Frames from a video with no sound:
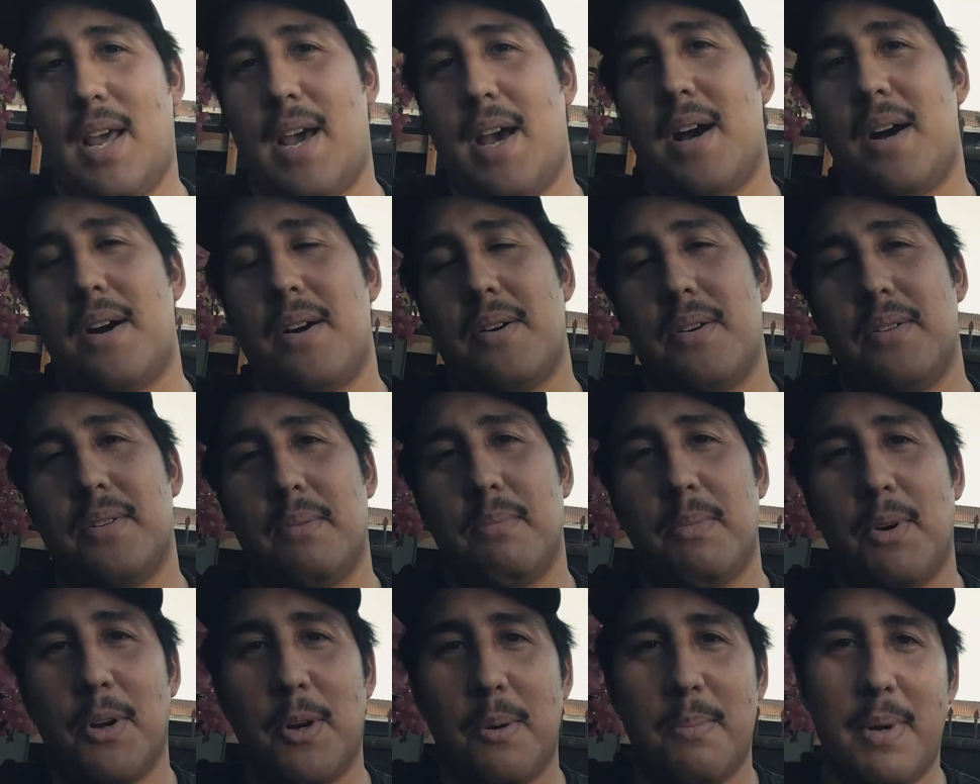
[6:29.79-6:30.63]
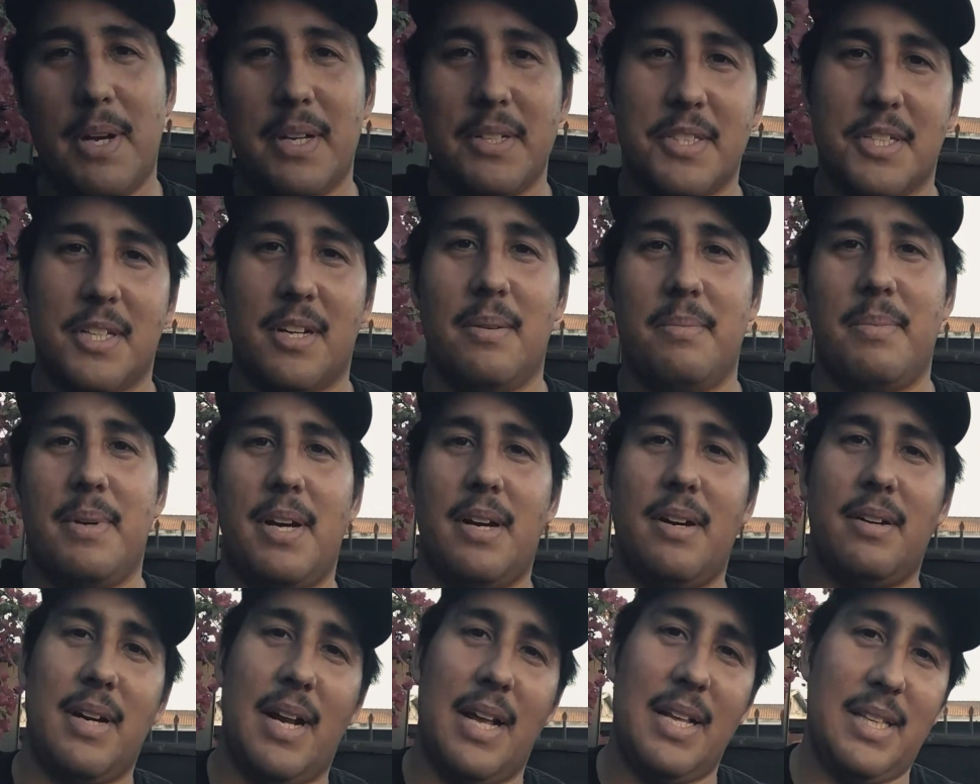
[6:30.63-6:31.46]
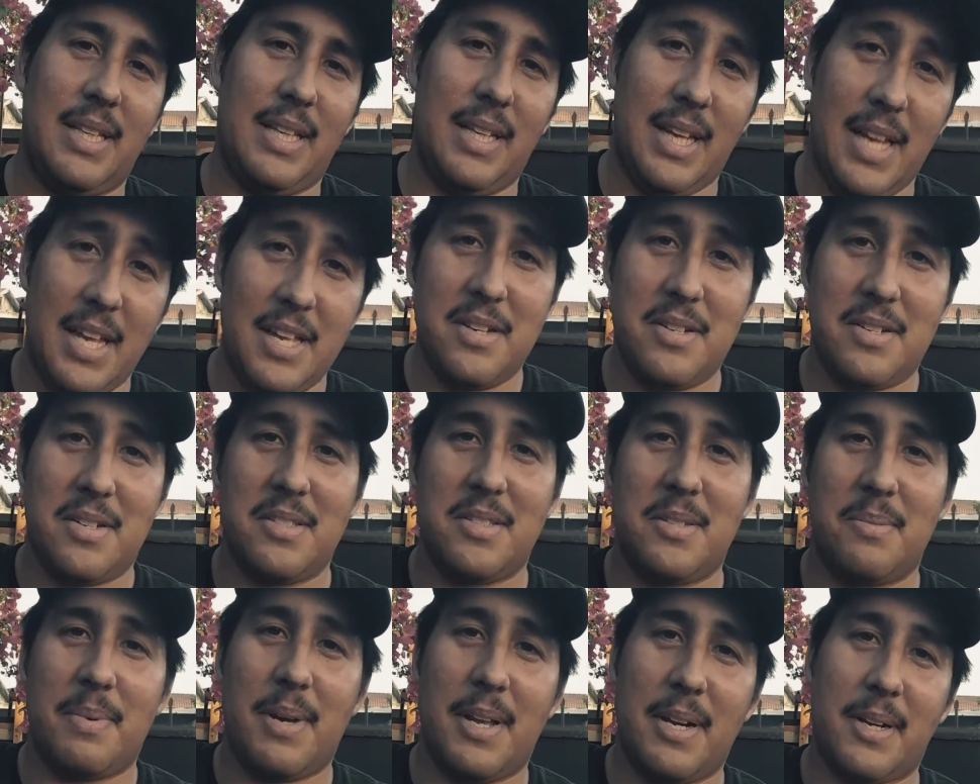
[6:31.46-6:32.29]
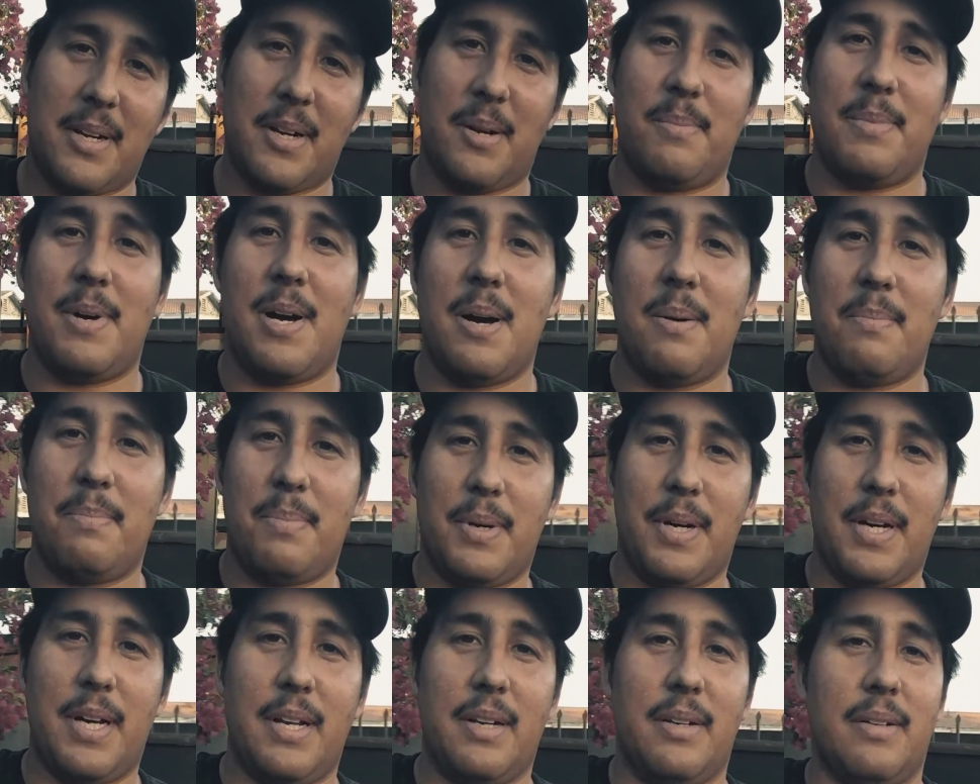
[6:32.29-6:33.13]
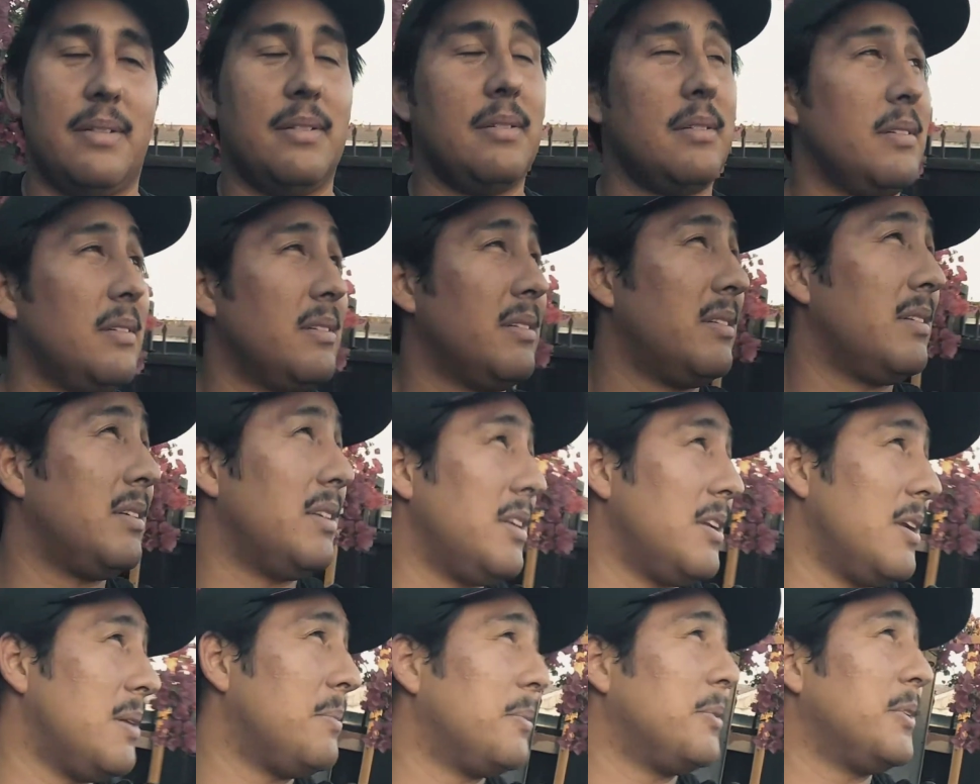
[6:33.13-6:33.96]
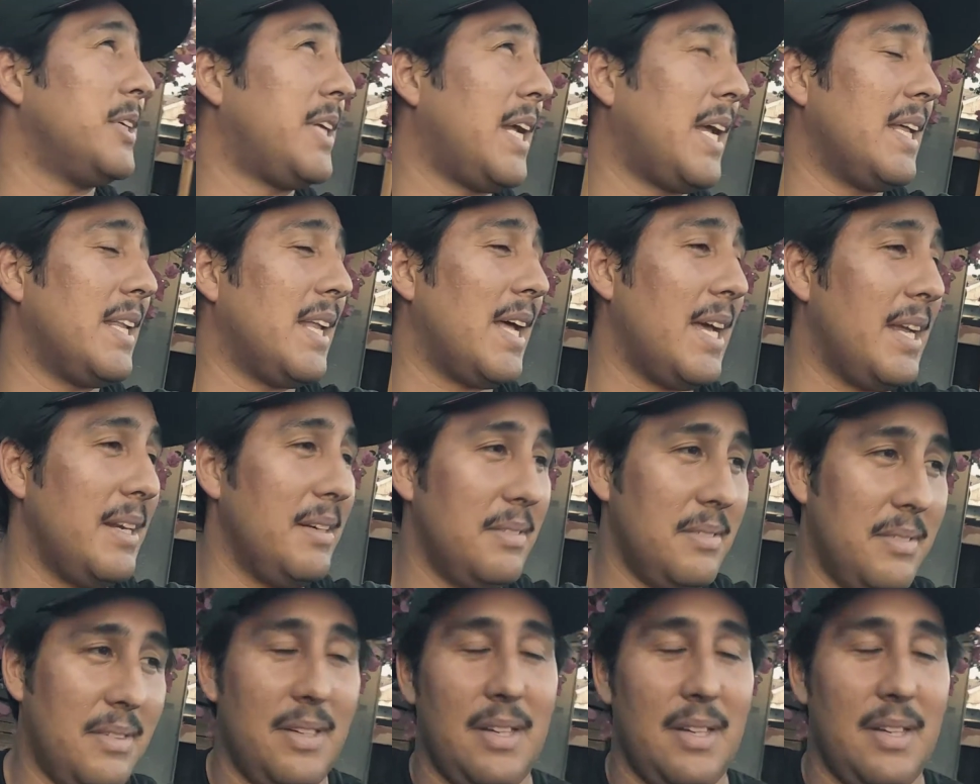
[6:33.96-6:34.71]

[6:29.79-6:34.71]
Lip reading: Now the motor mounts come out and the engine's about to come out, but no more daylight.